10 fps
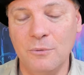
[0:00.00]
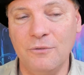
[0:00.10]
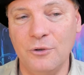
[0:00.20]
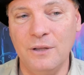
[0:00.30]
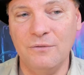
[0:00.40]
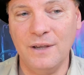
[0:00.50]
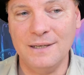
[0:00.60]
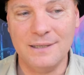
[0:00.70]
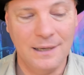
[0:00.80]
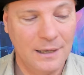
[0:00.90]
to move 30
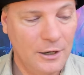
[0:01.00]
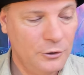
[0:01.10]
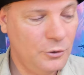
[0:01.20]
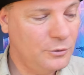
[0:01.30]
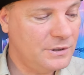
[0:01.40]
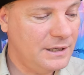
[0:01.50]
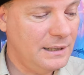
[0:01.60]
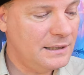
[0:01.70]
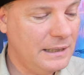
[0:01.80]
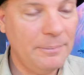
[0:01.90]
feet, use
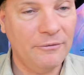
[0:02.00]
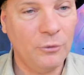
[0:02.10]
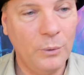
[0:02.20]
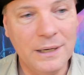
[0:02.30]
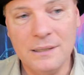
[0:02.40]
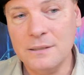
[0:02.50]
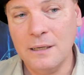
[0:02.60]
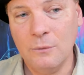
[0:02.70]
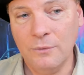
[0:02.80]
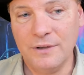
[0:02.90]
the step of the
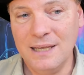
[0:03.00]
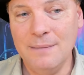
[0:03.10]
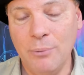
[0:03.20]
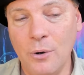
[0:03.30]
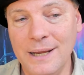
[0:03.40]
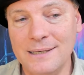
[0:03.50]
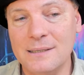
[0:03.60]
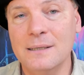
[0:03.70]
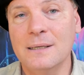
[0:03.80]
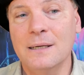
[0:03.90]
wind with a ki
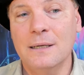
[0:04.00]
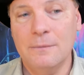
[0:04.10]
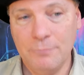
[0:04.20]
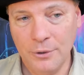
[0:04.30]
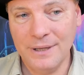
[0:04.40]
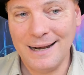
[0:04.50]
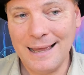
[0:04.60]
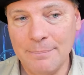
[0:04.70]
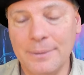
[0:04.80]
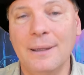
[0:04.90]
point, burn that
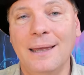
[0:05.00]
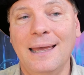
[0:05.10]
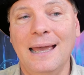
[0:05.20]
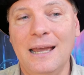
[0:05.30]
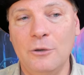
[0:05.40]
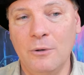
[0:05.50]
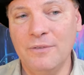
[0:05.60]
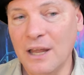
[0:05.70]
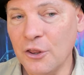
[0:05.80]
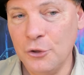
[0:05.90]
up, and you
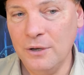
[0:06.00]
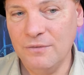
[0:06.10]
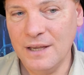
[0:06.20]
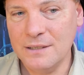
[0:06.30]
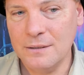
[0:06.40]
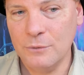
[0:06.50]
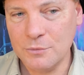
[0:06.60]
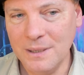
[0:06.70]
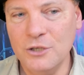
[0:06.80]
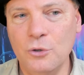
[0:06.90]
move another 30 feet,
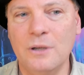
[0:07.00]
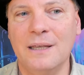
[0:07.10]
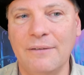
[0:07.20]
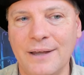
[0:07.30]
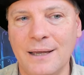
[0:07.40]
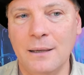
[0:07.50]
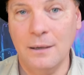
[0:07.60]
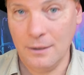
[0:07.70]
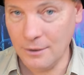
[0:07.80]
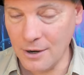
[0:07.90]
which means you can cover
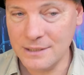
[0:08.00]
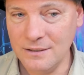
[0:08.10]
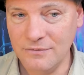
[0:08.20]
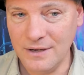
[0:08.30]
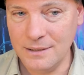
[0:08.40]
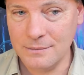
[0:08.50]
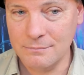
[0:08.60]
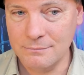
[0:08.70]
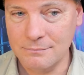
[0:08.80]
90 feet.